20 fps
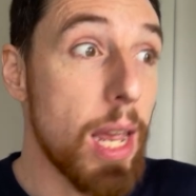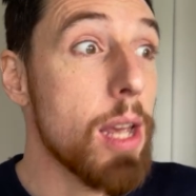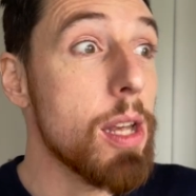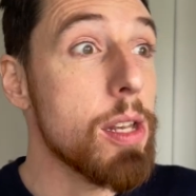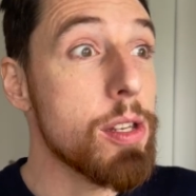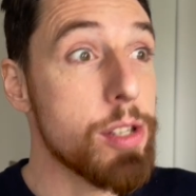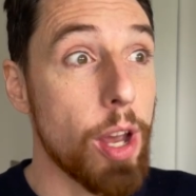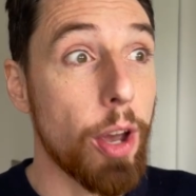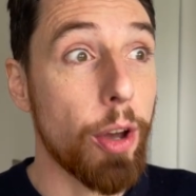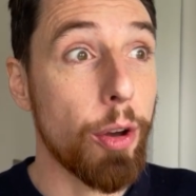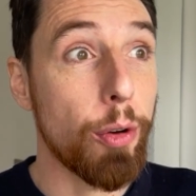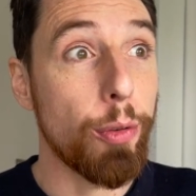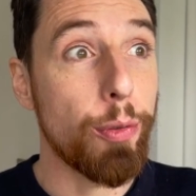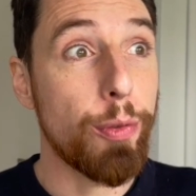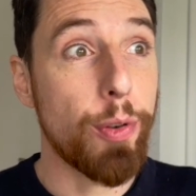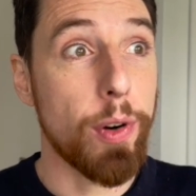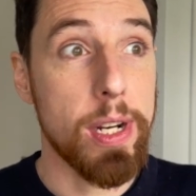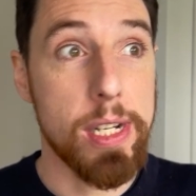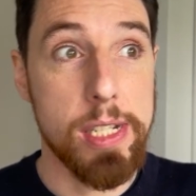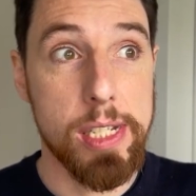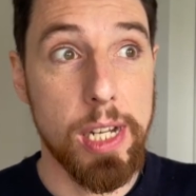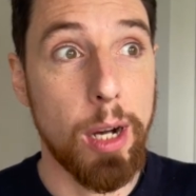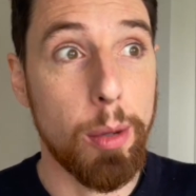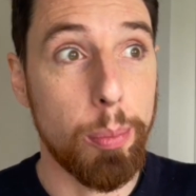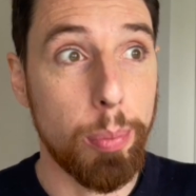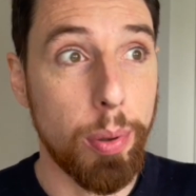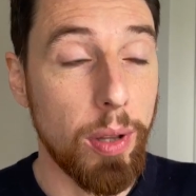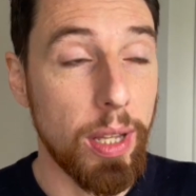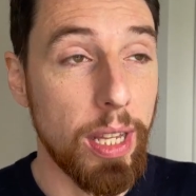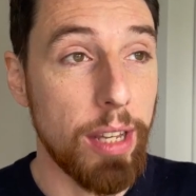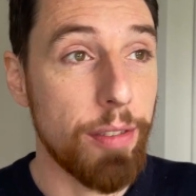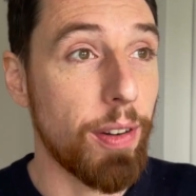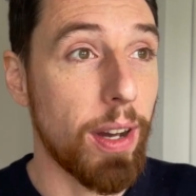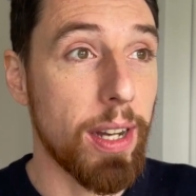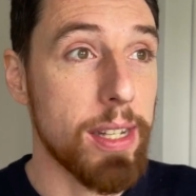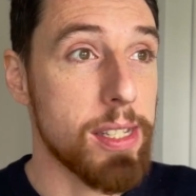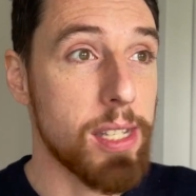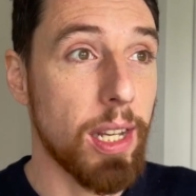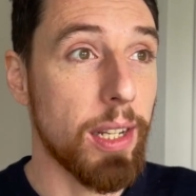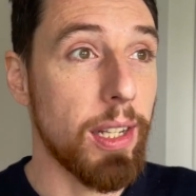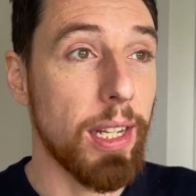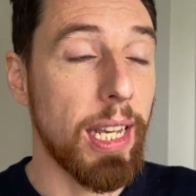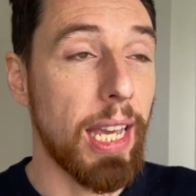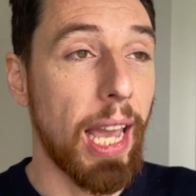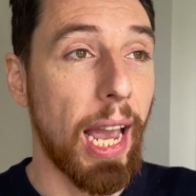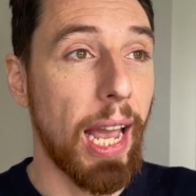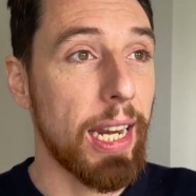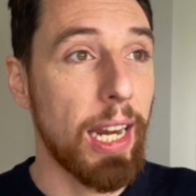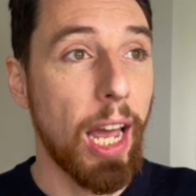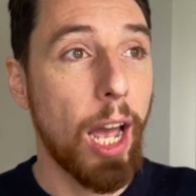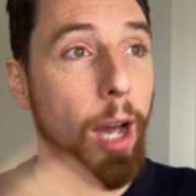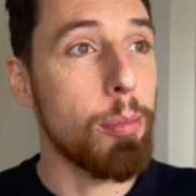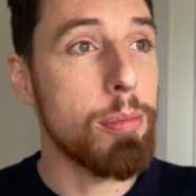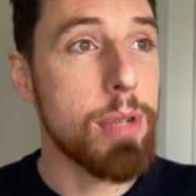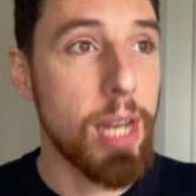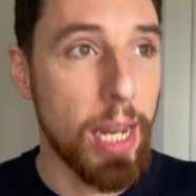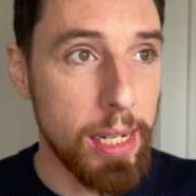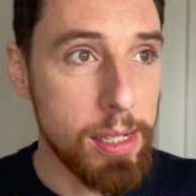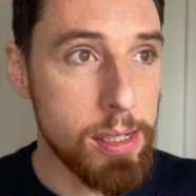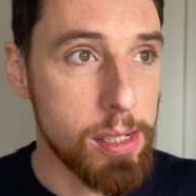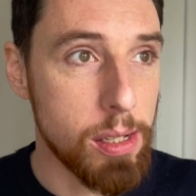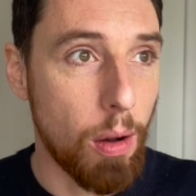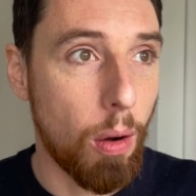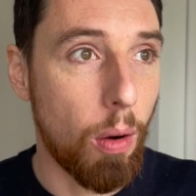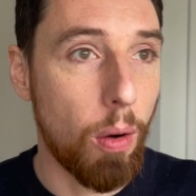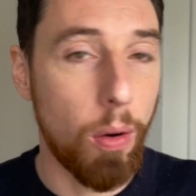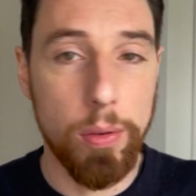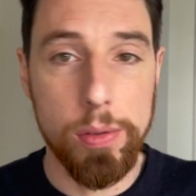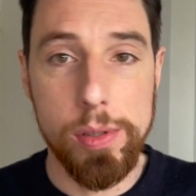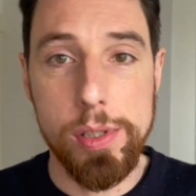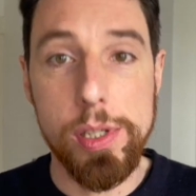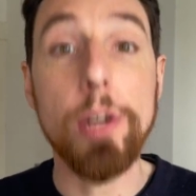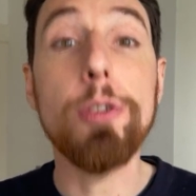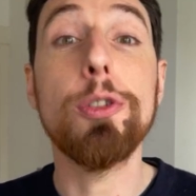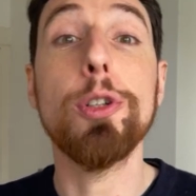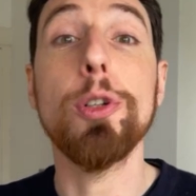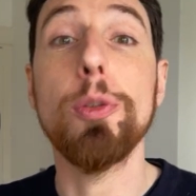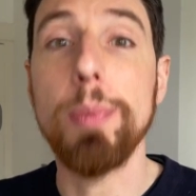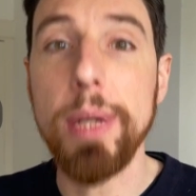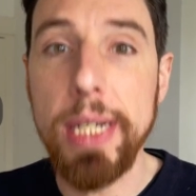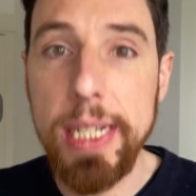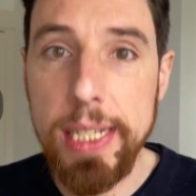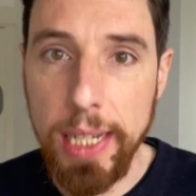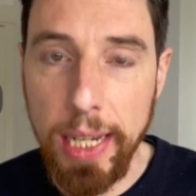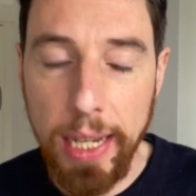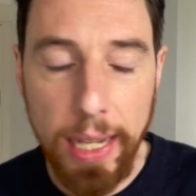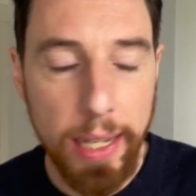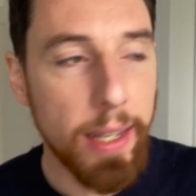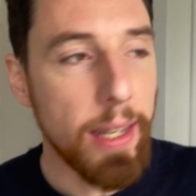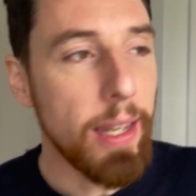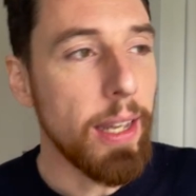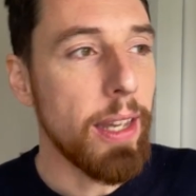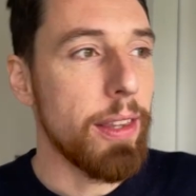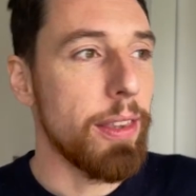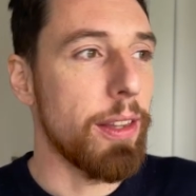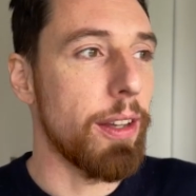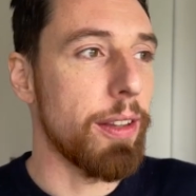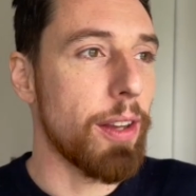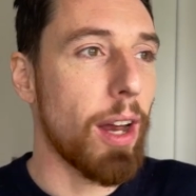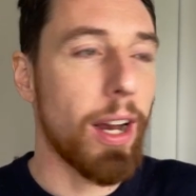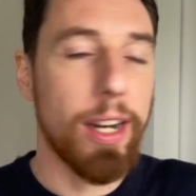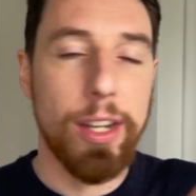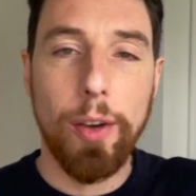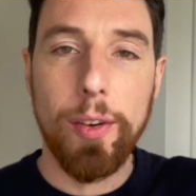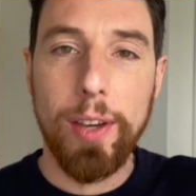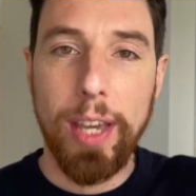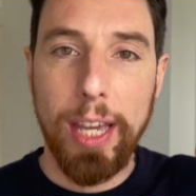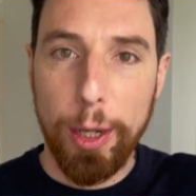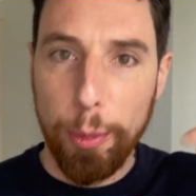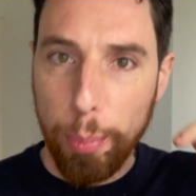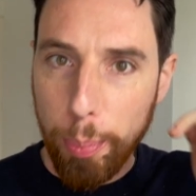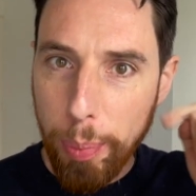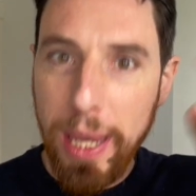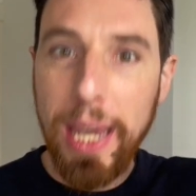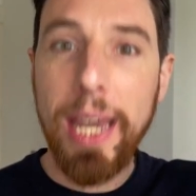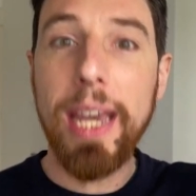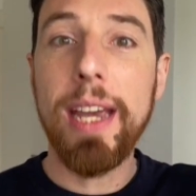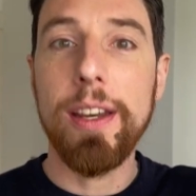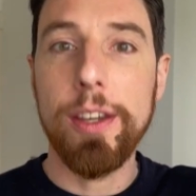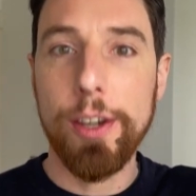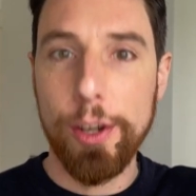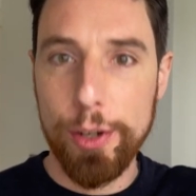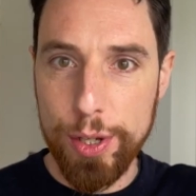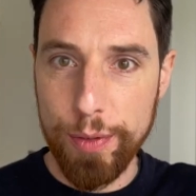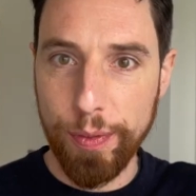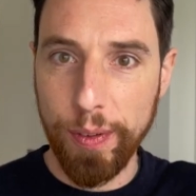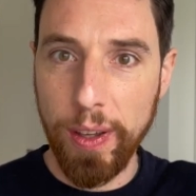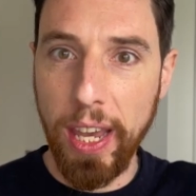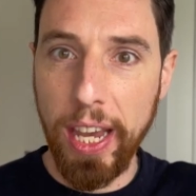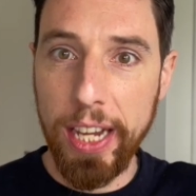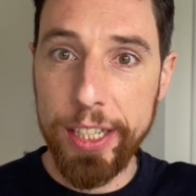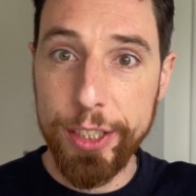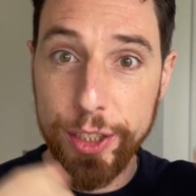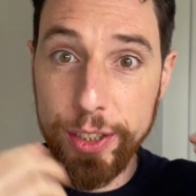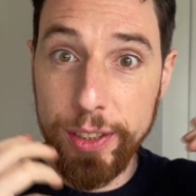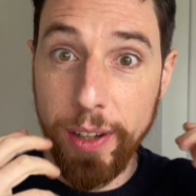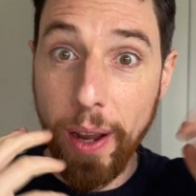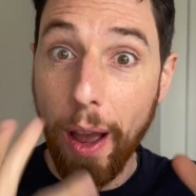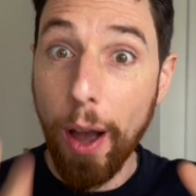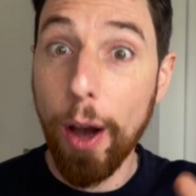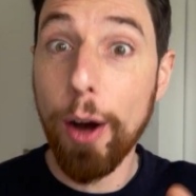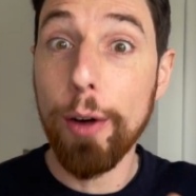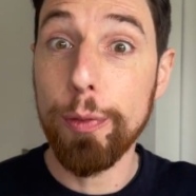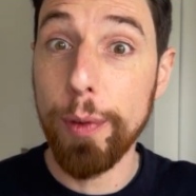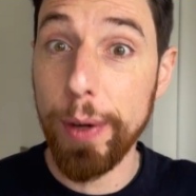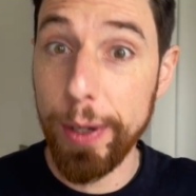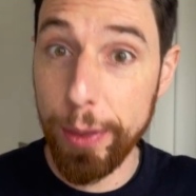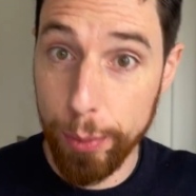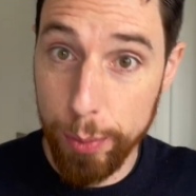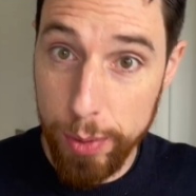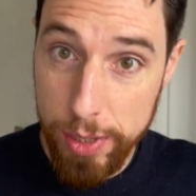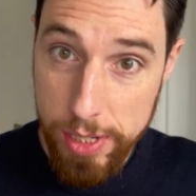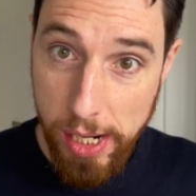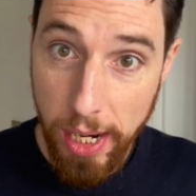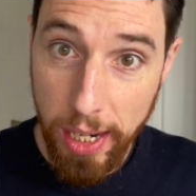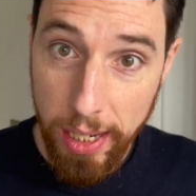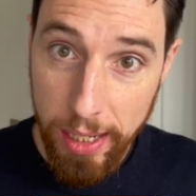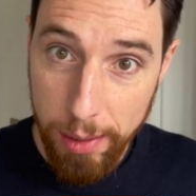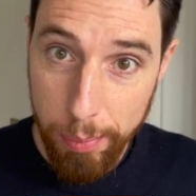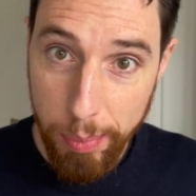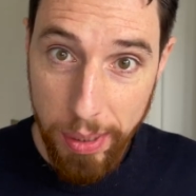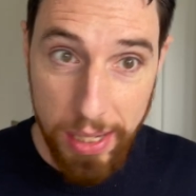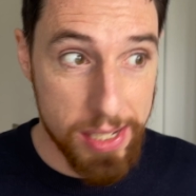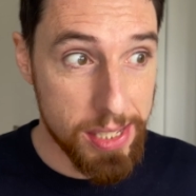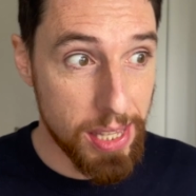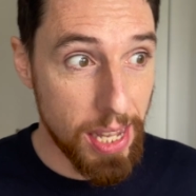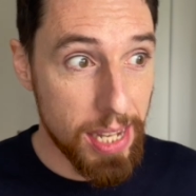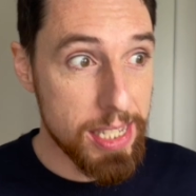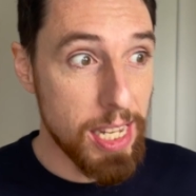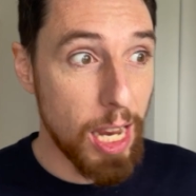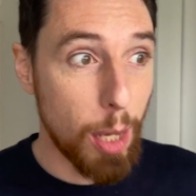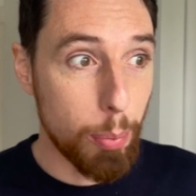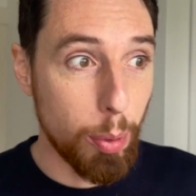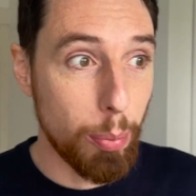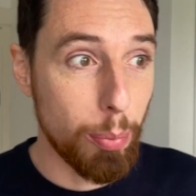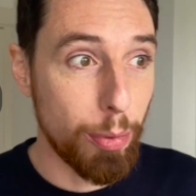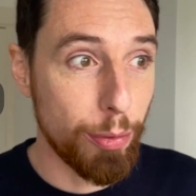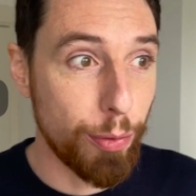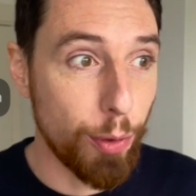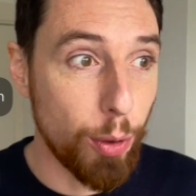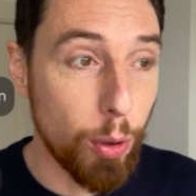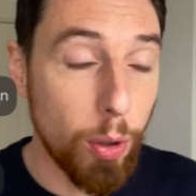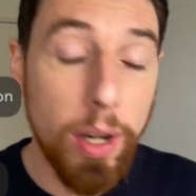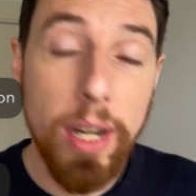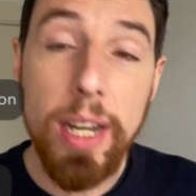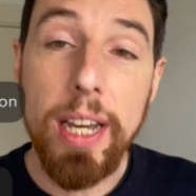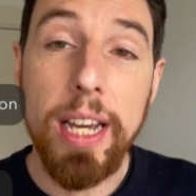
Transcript: So, for example, if I suddenly get an update on social media, that I don't get a ping notification halfway through a take, because that's happened before.